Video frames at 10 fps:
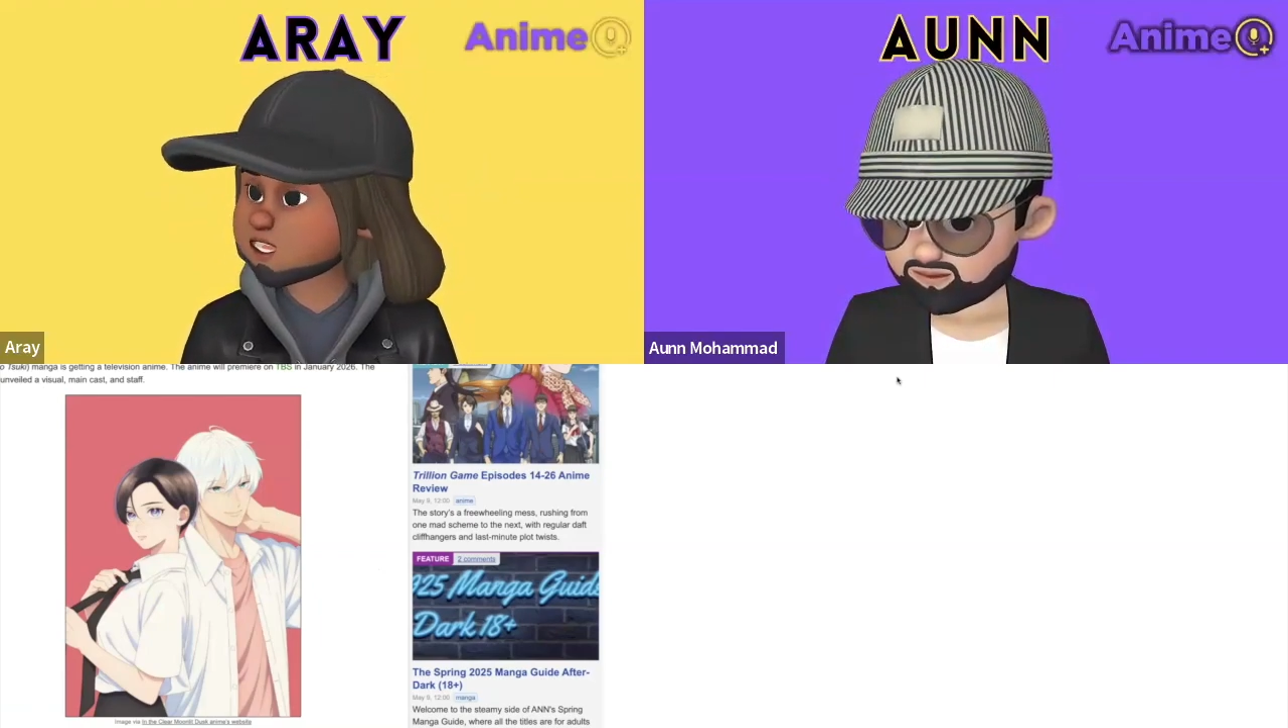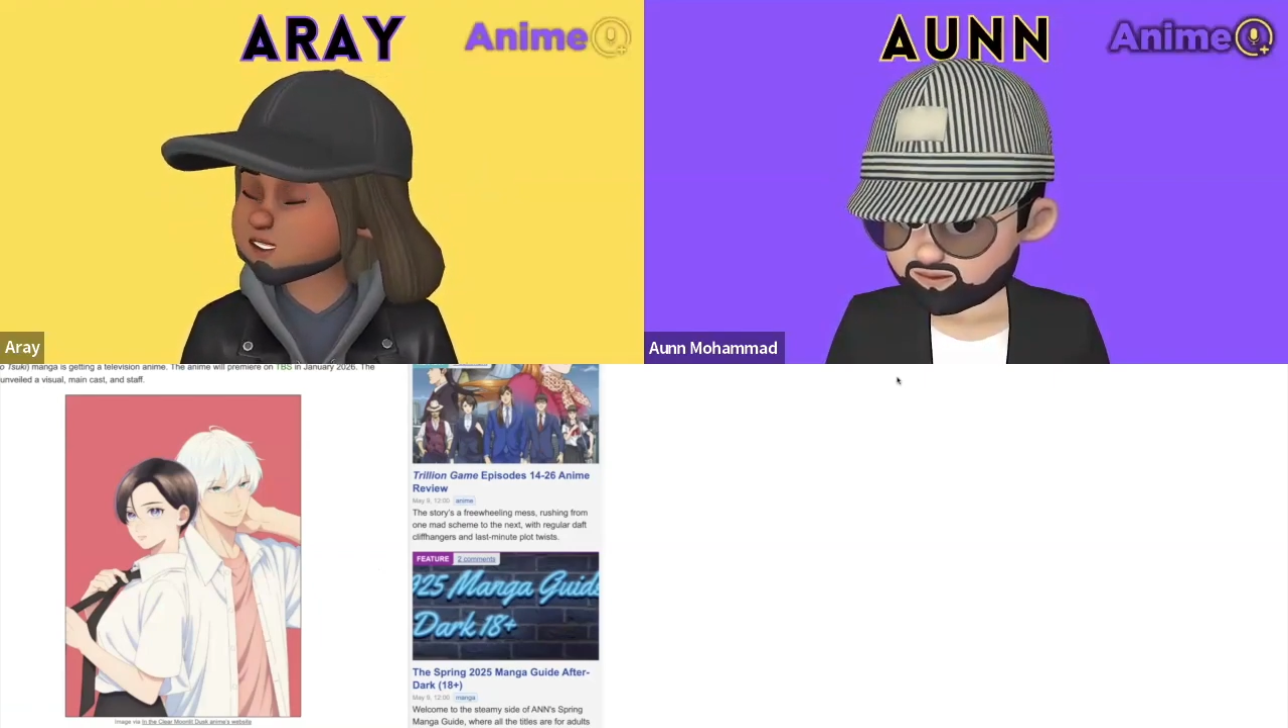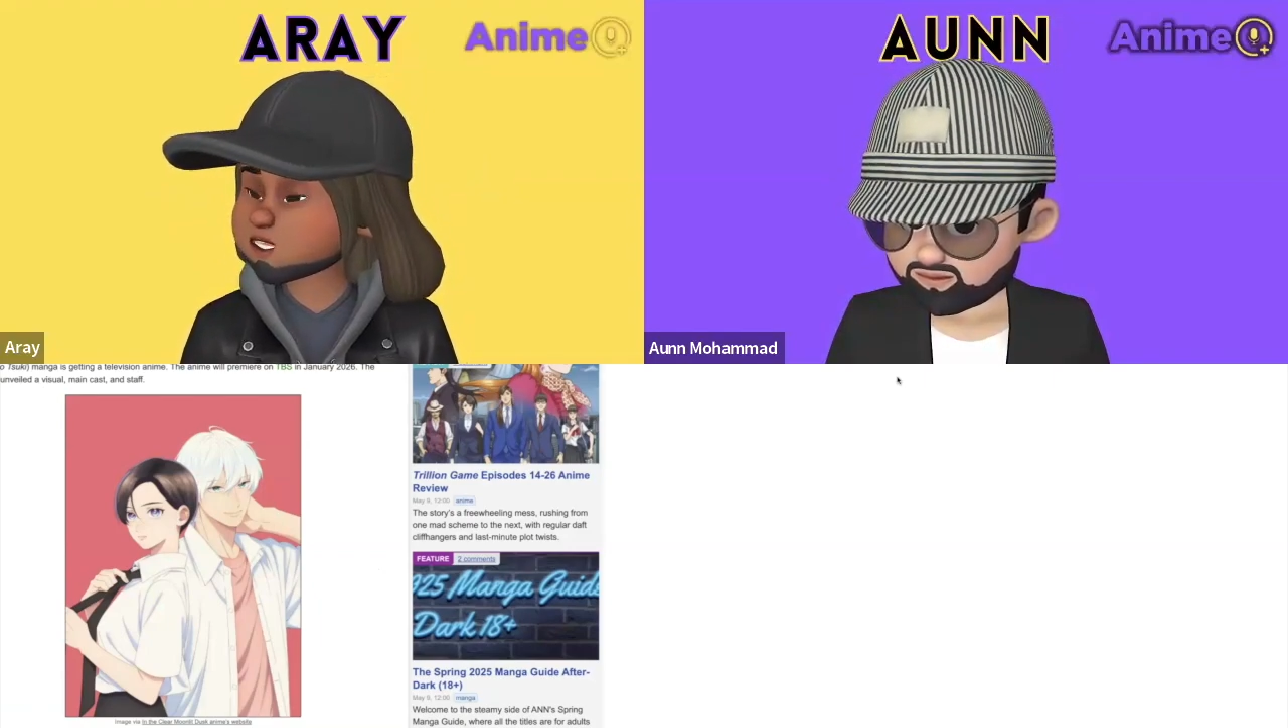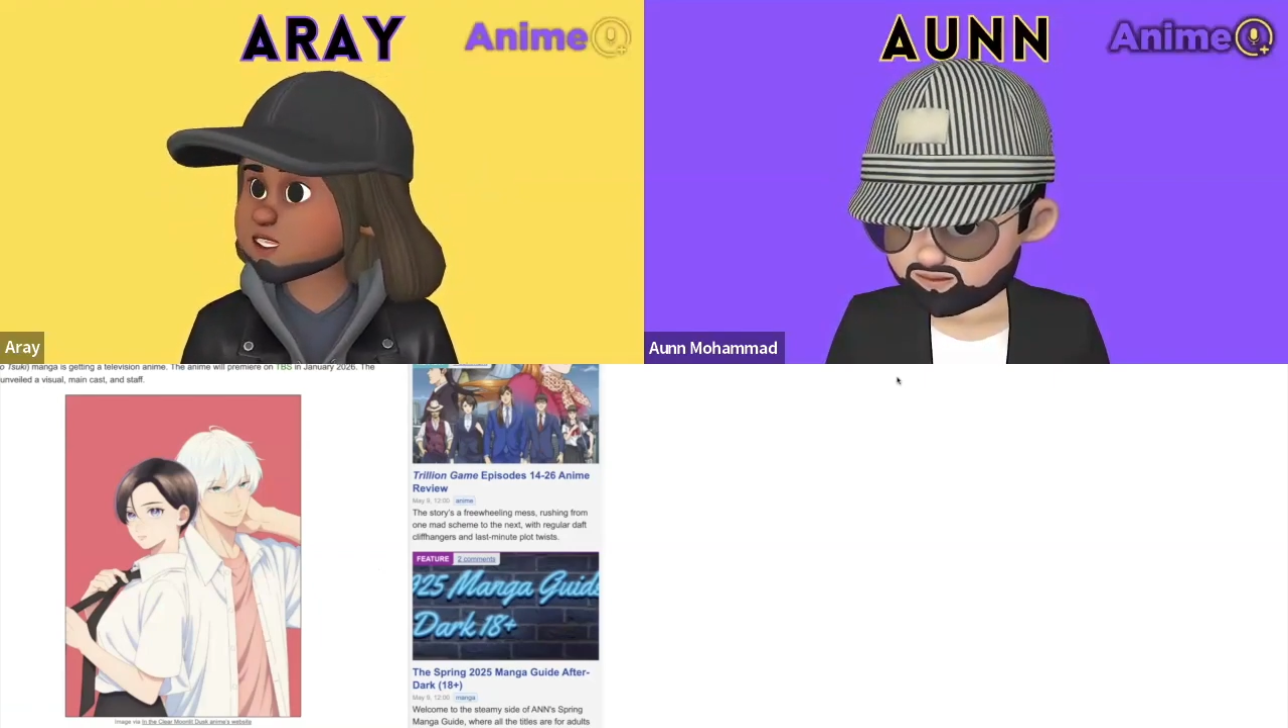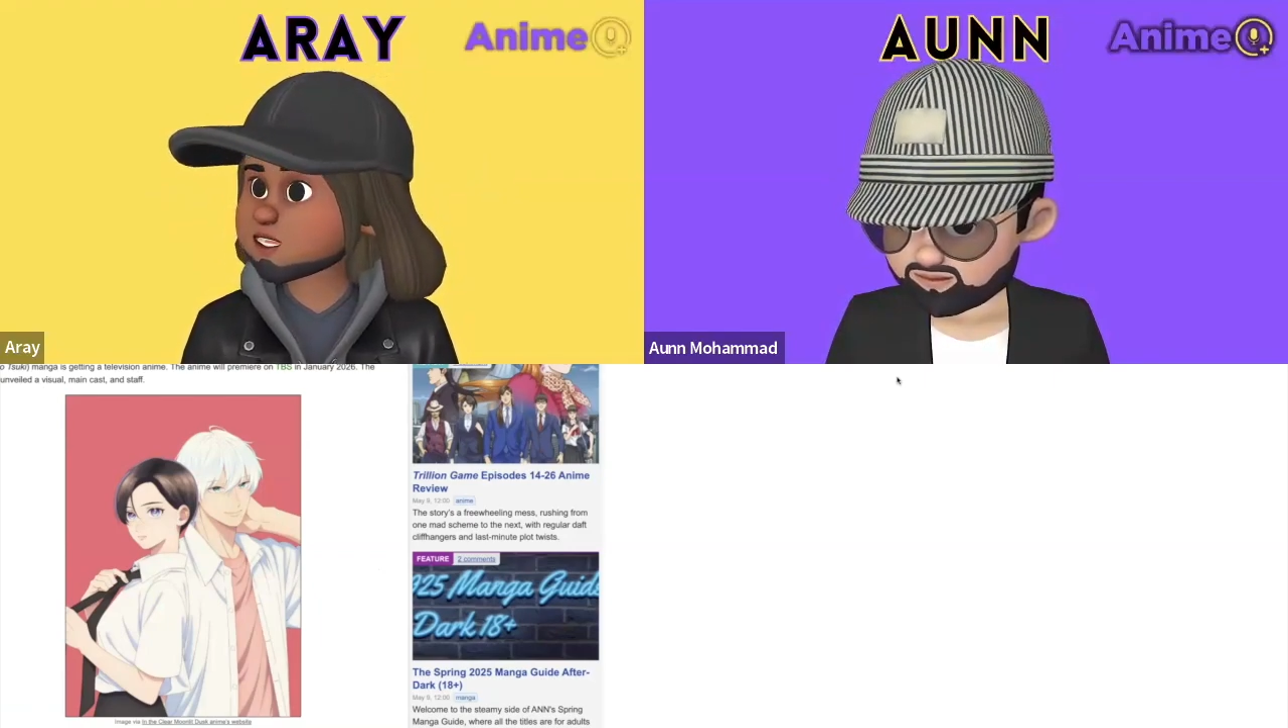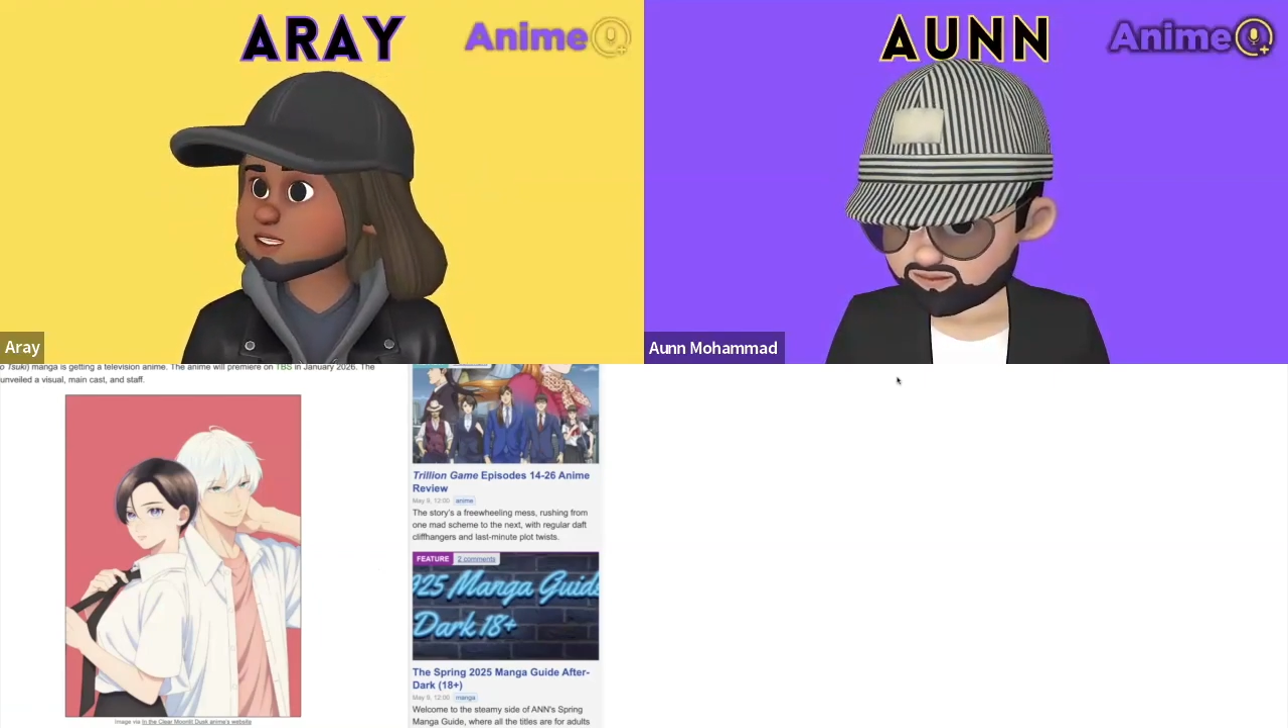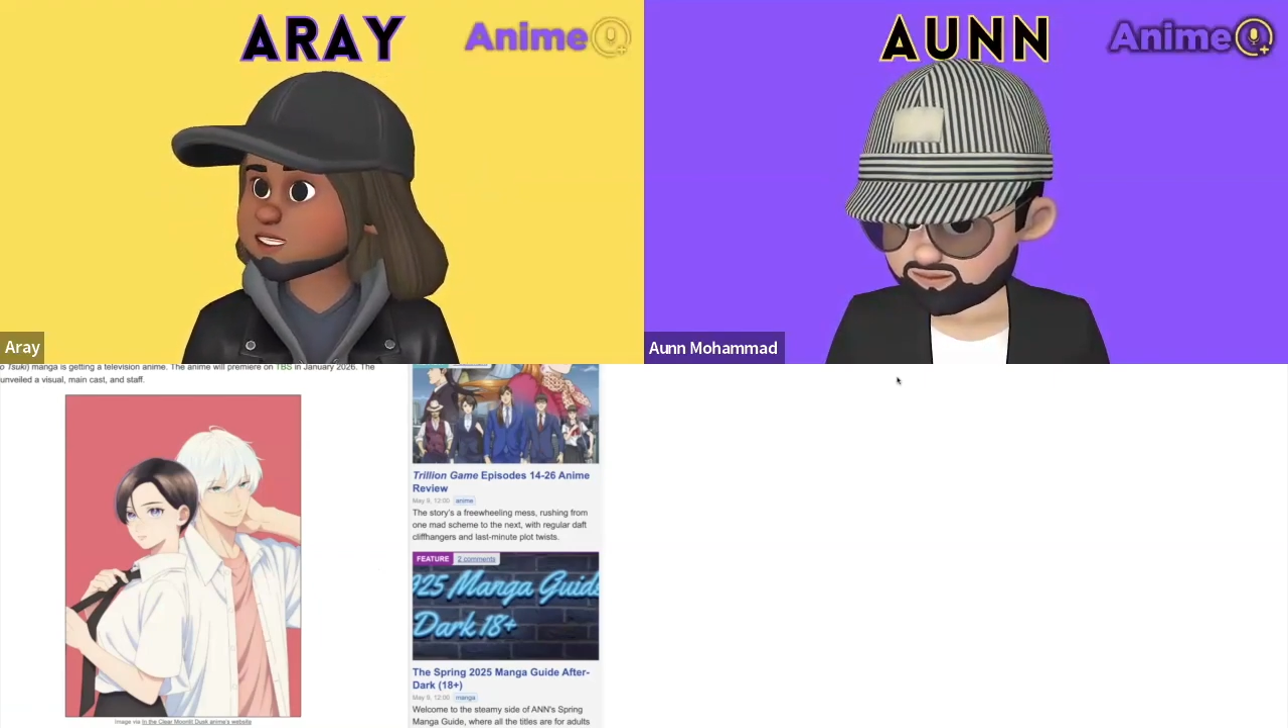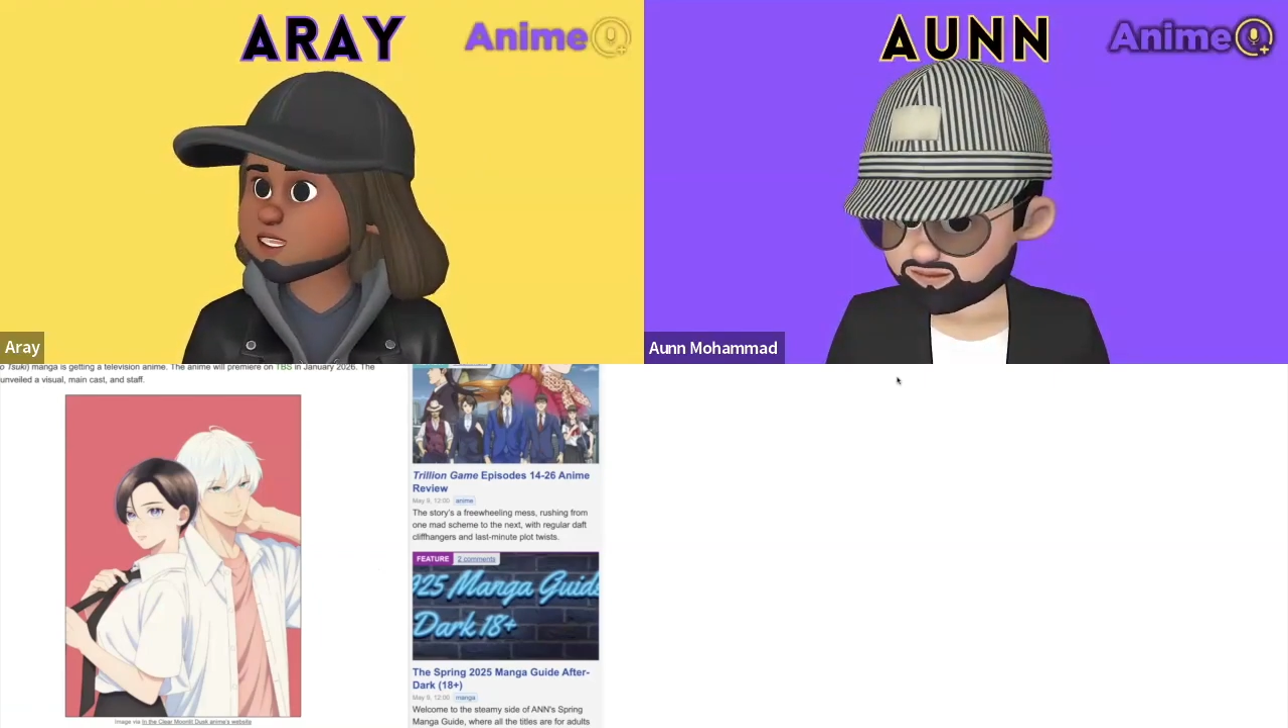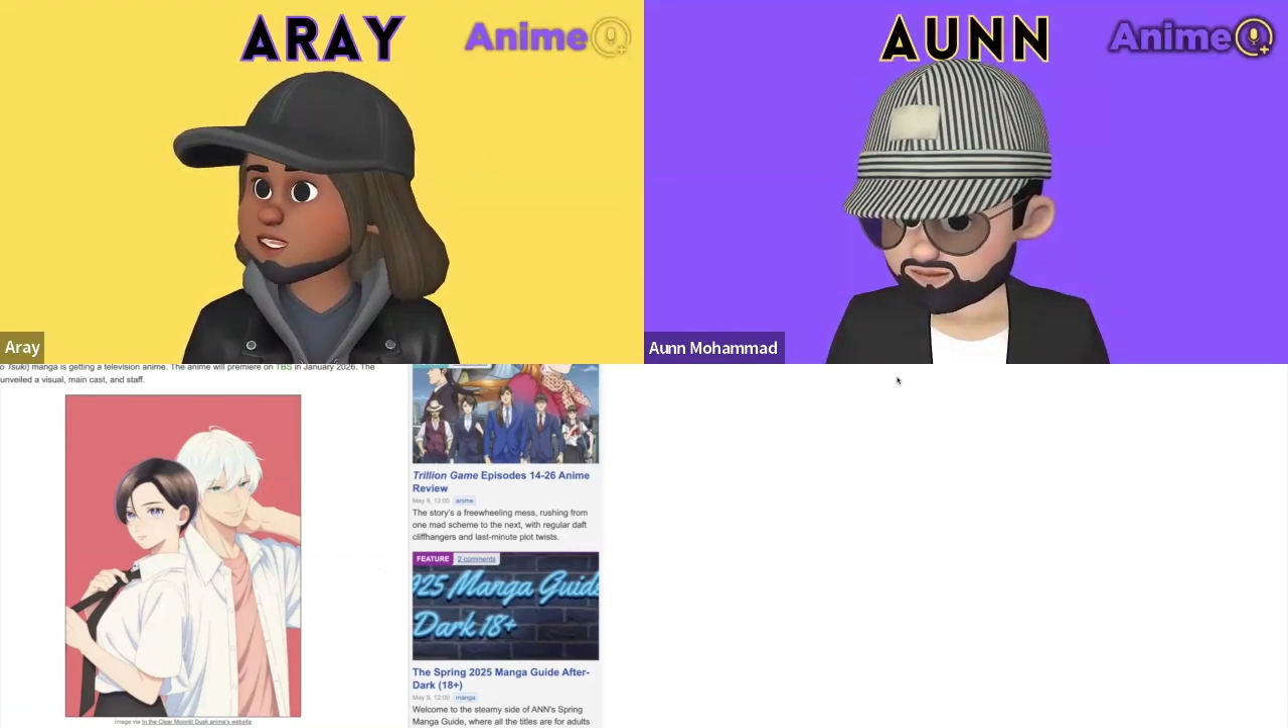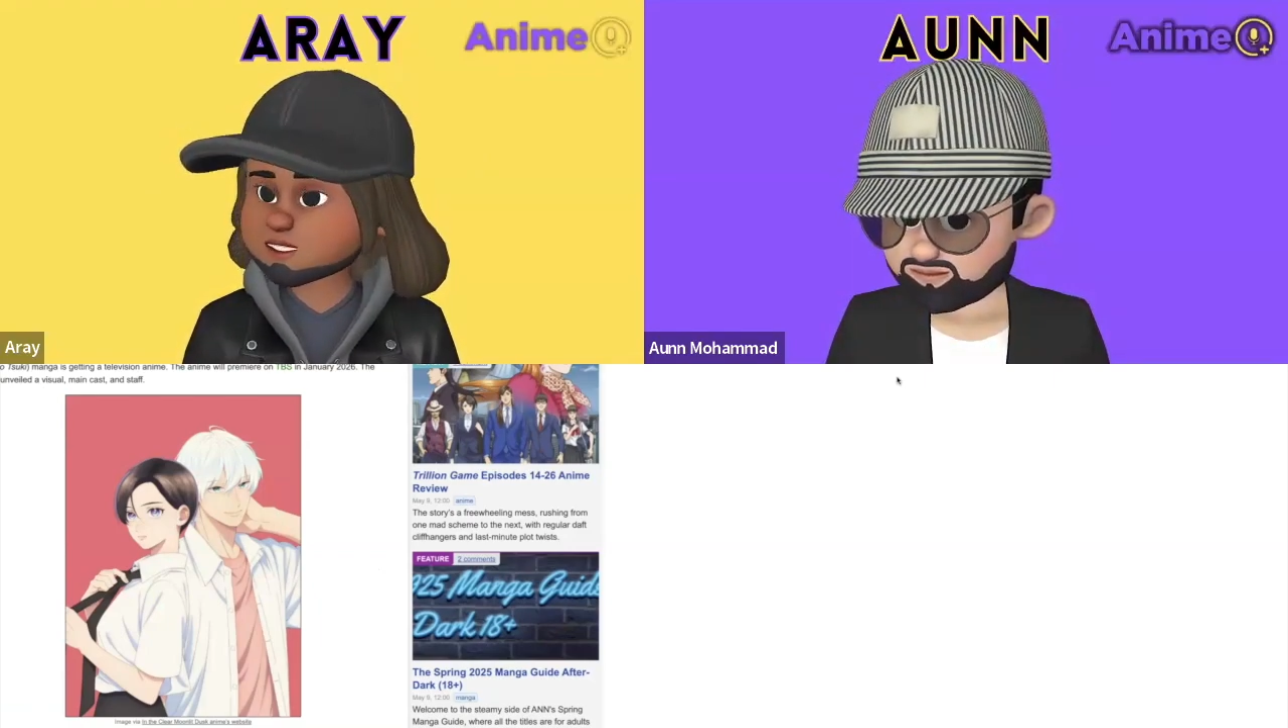of
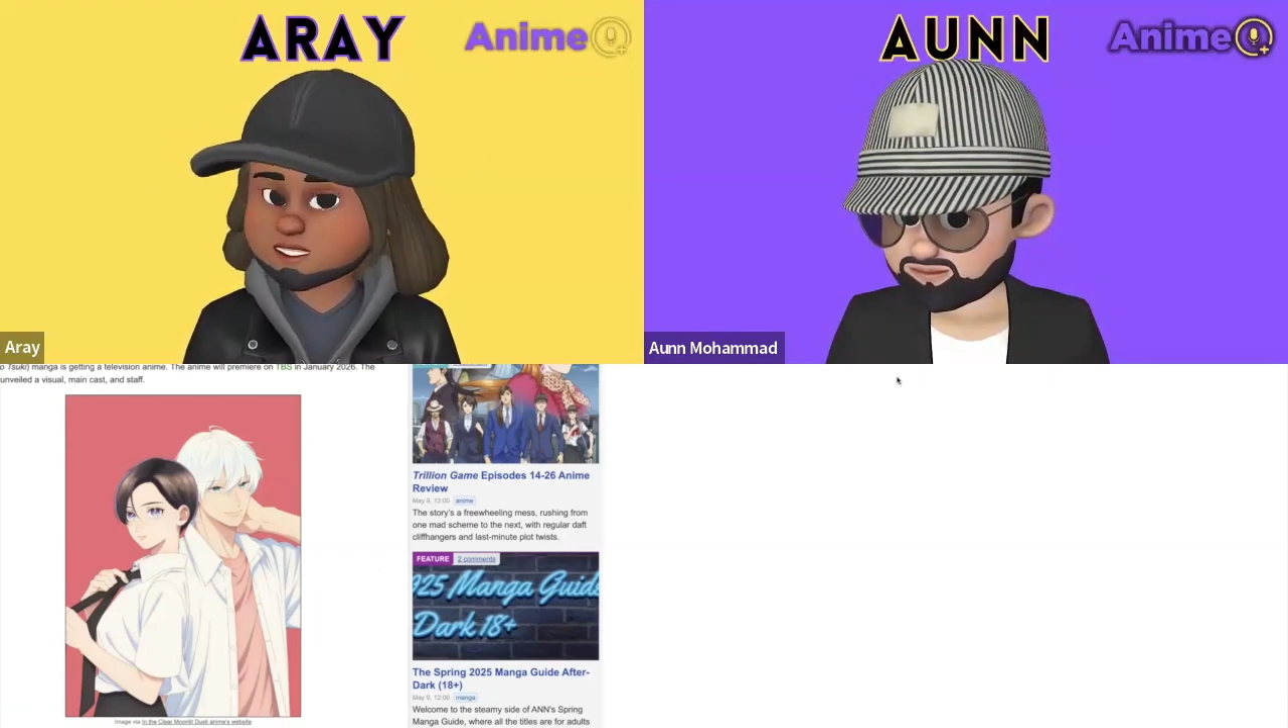2024